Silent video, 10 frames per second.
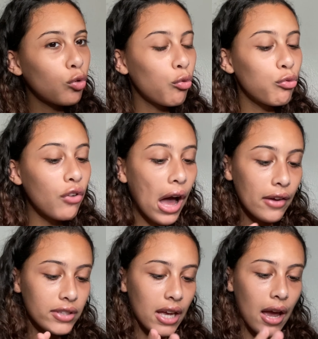
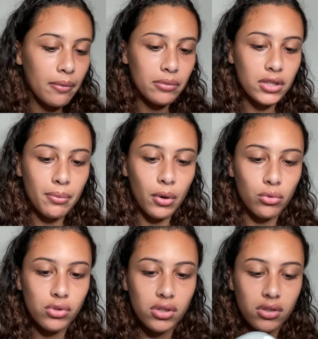five times the
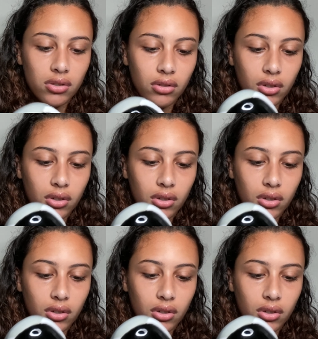most.